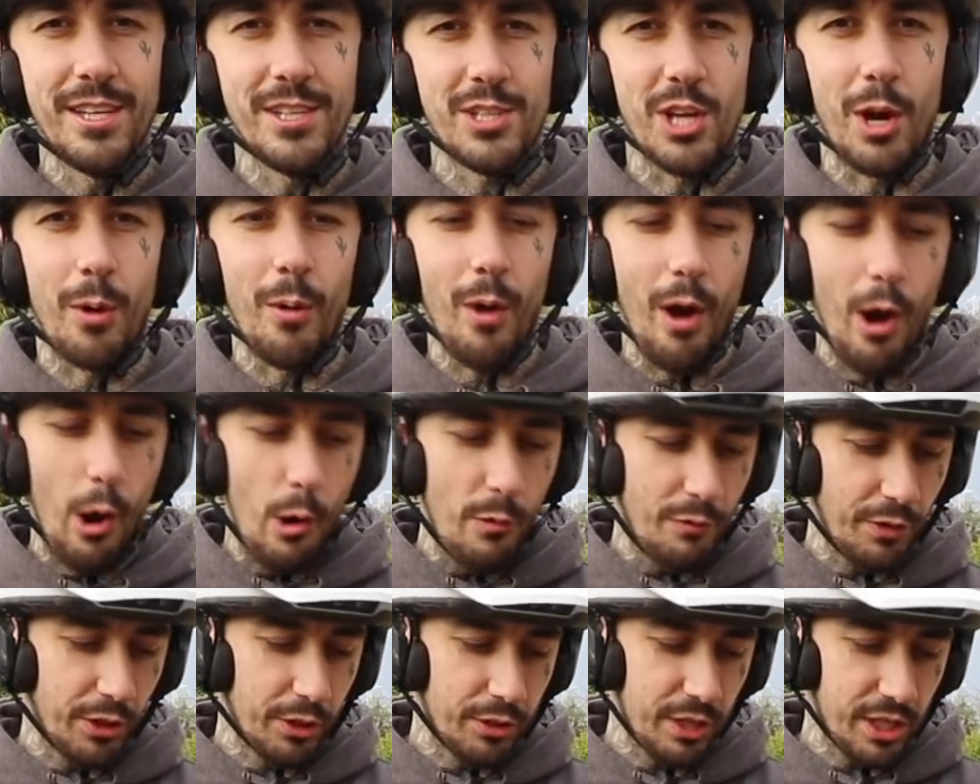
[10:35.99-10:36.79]
So
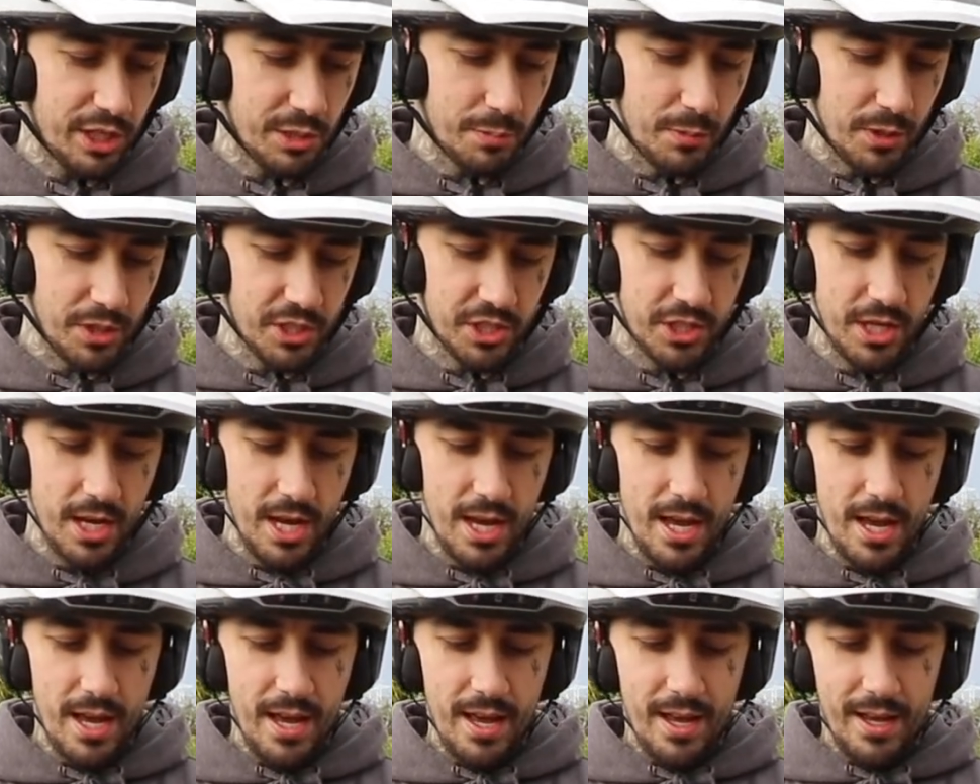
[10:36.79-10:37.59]
over Christmas,
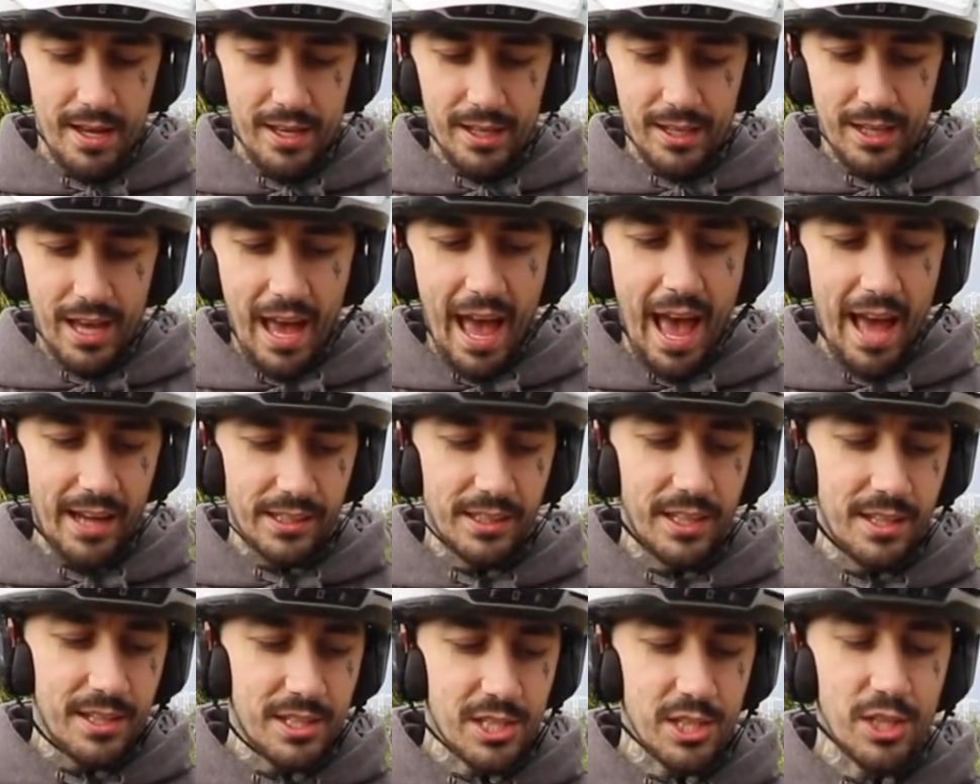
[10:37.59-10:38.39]

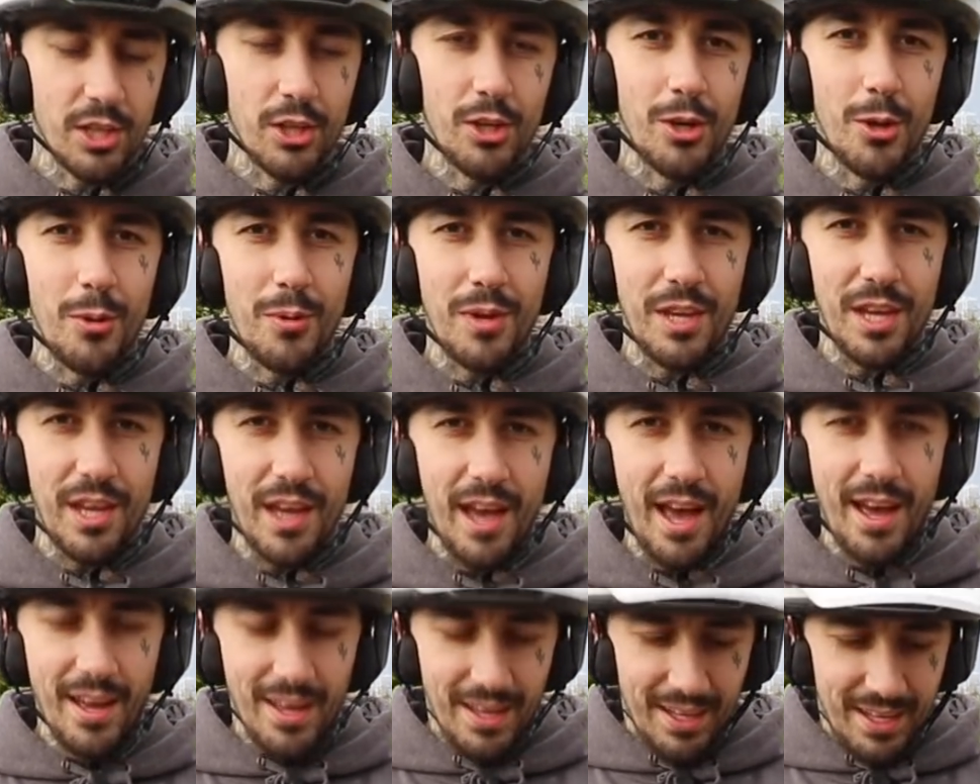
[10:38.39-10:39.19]
heading into the new
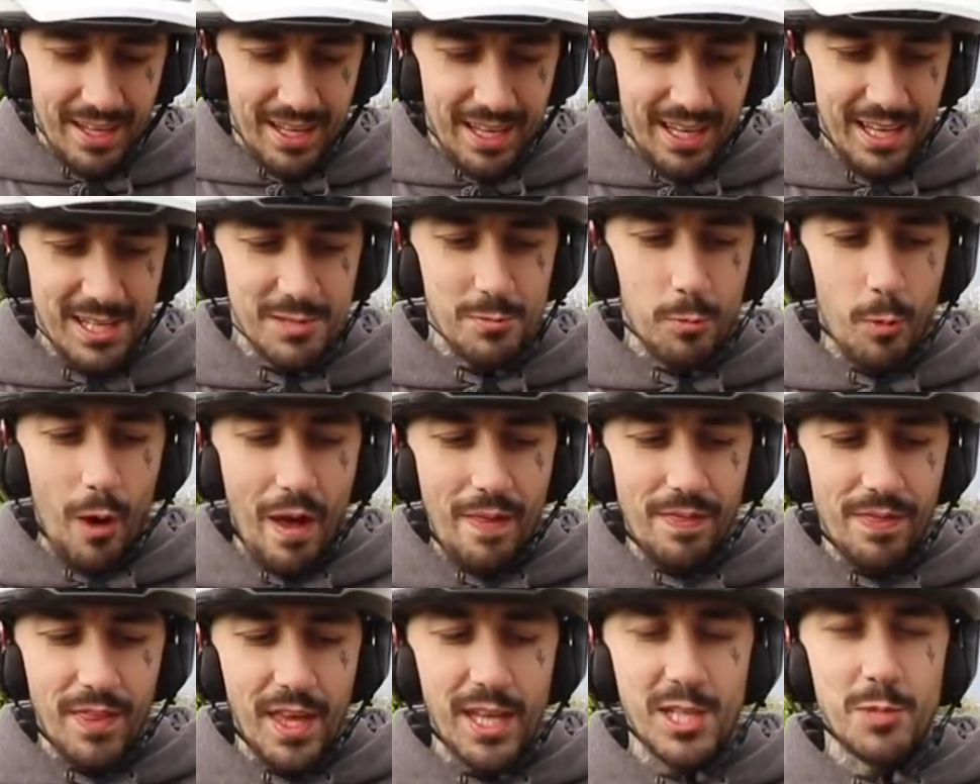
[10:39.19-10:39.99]
year, is
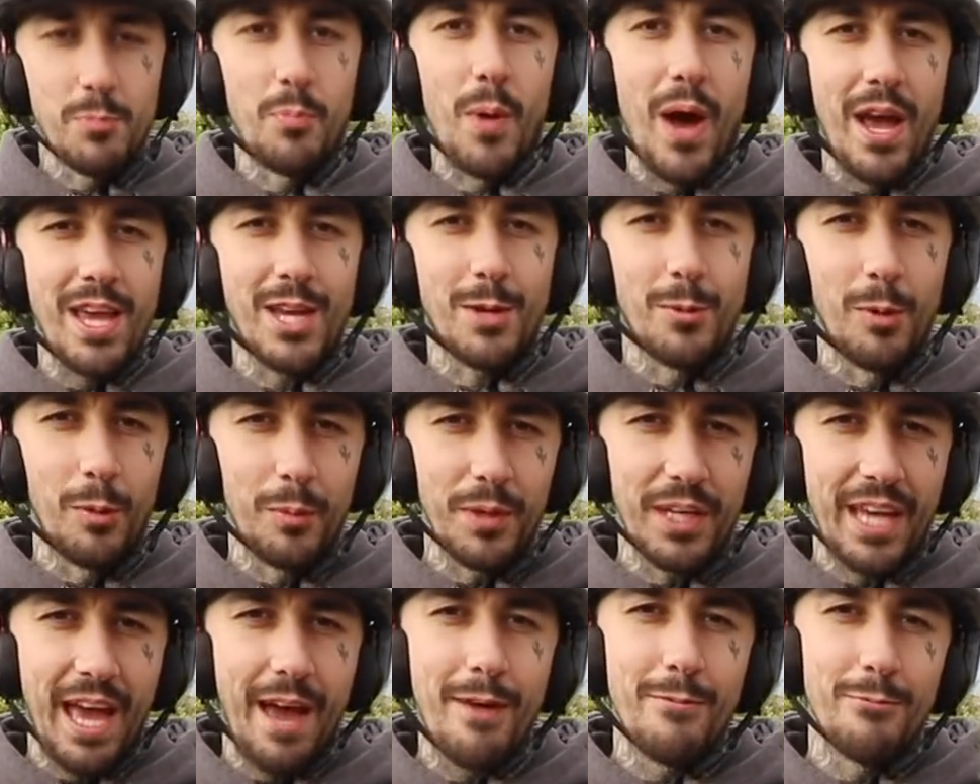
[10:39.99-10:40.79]
when this bike will
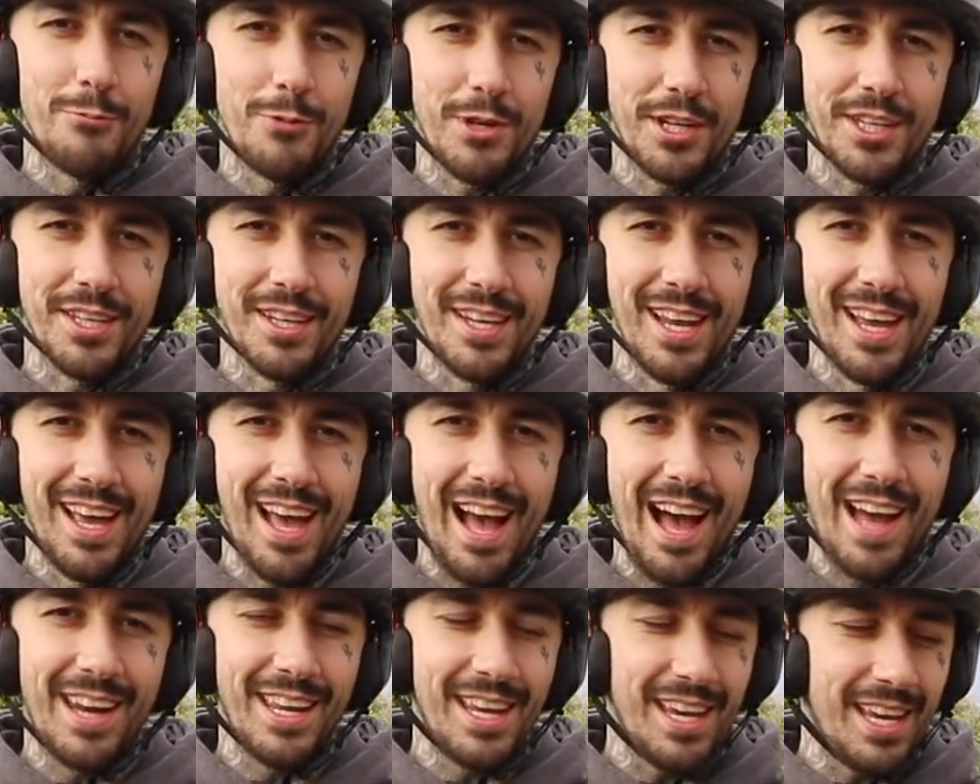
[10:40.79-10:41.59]
be getting ridden,
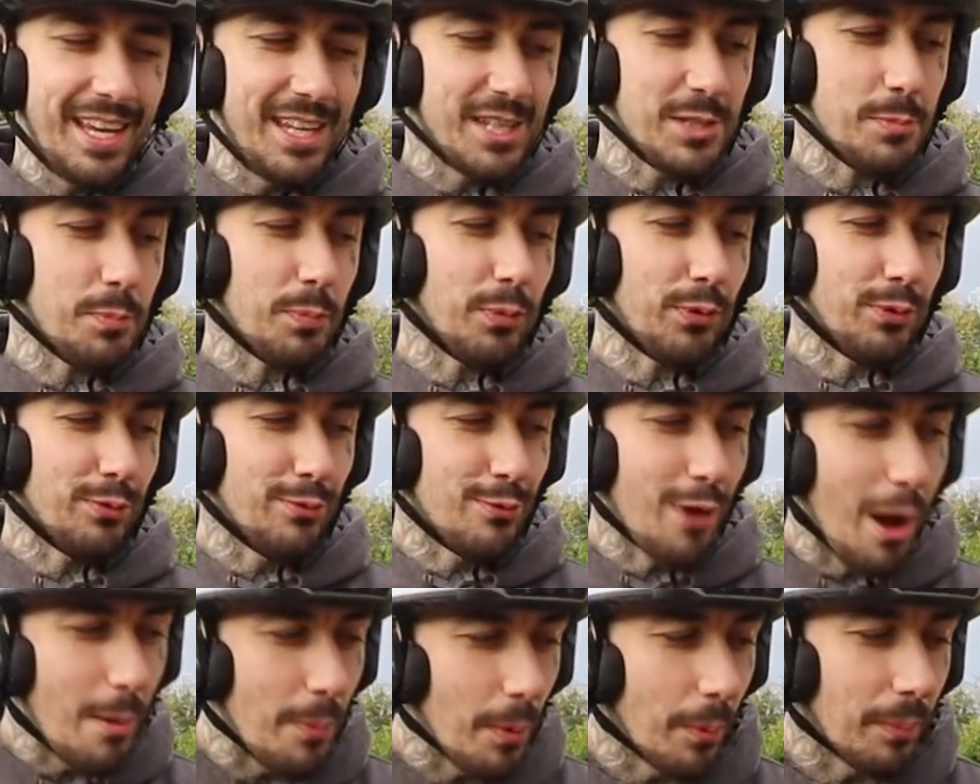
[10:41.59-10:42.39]
and it is
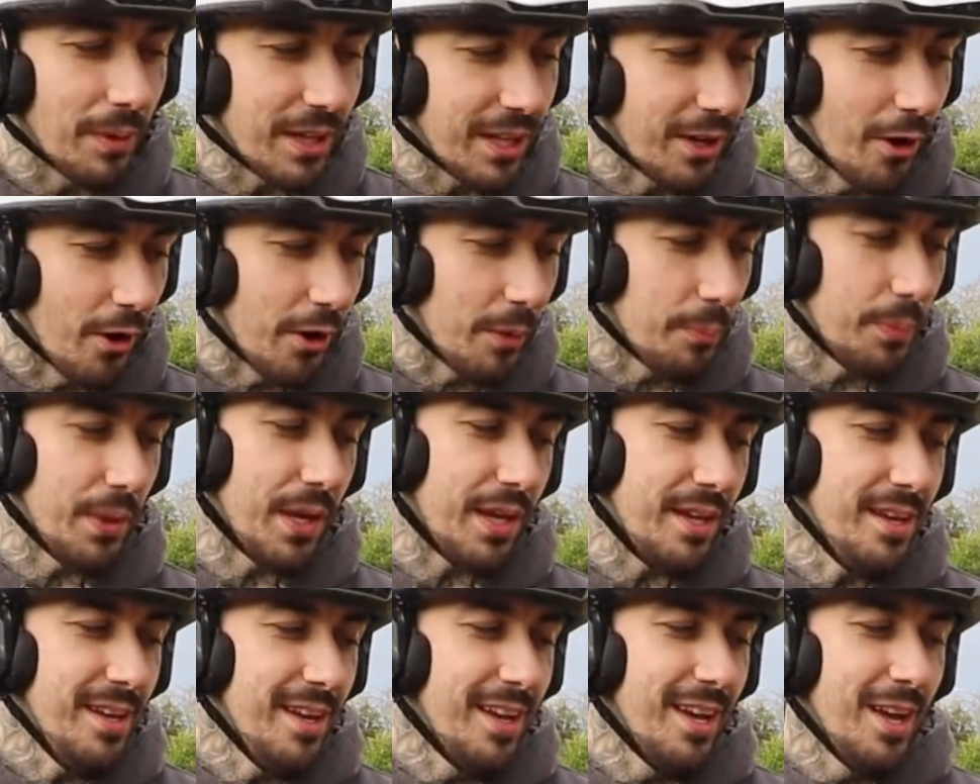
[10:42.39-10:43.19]
probably going to
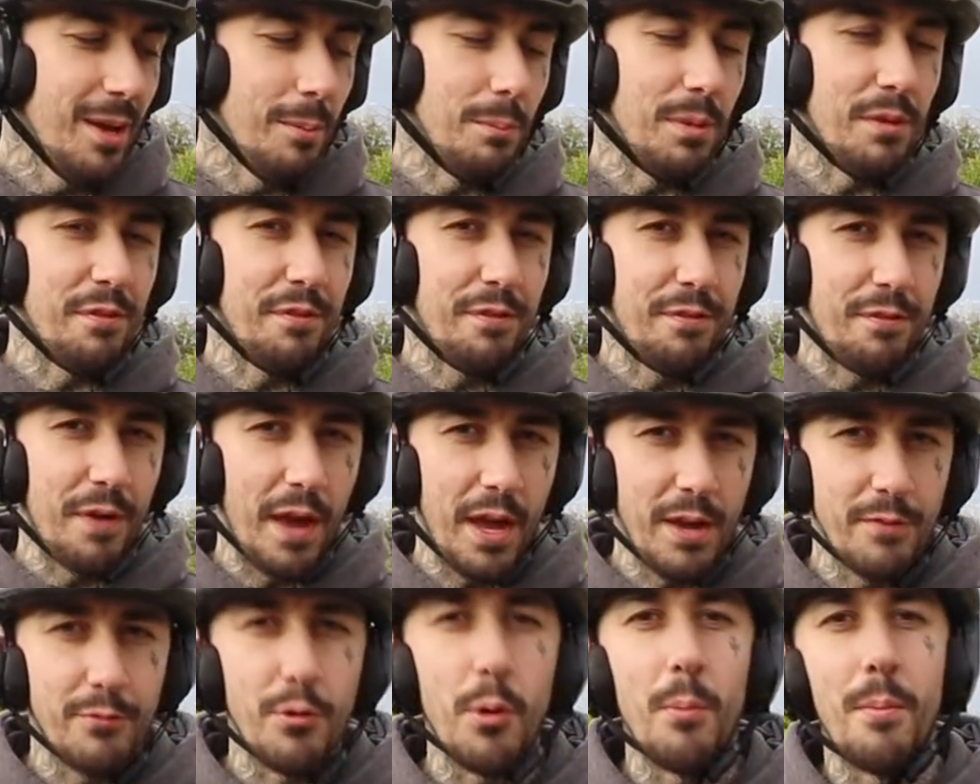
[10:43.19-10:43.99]
be my
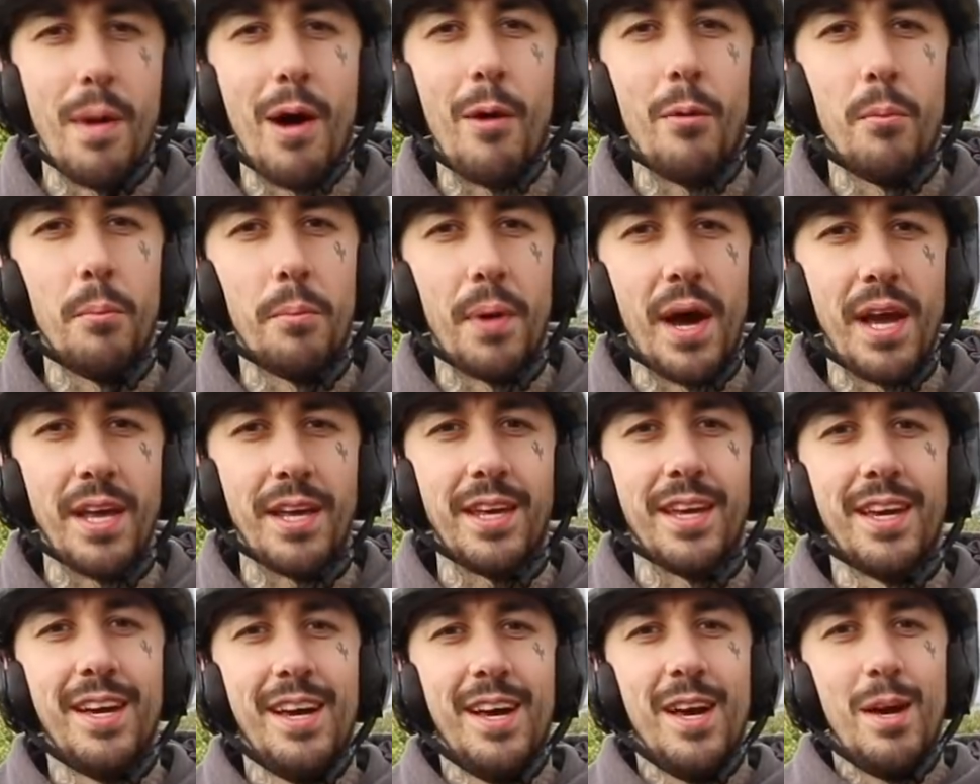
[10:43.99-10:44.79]
favourite mountain
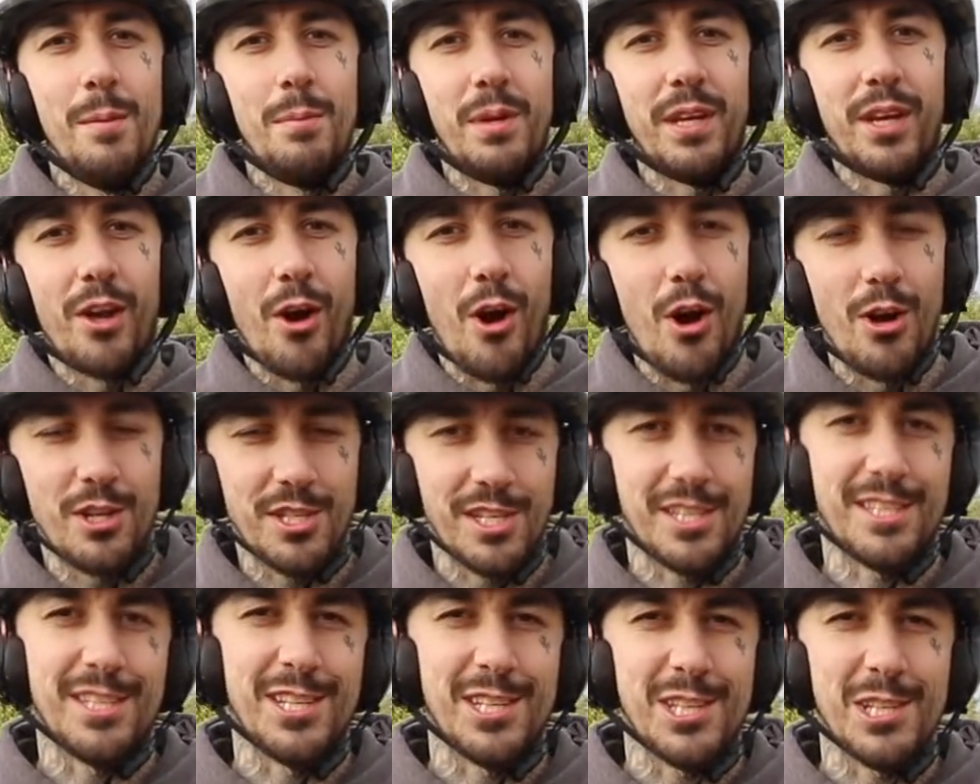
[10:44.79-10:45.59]
bike because
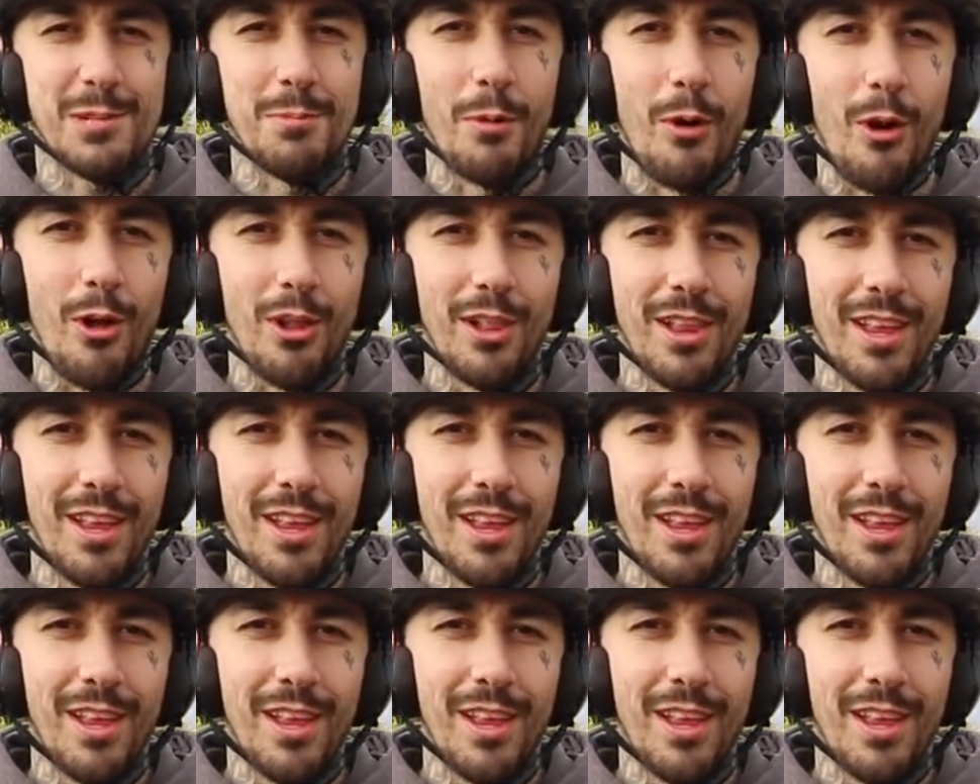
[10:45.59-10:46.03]
it's a small.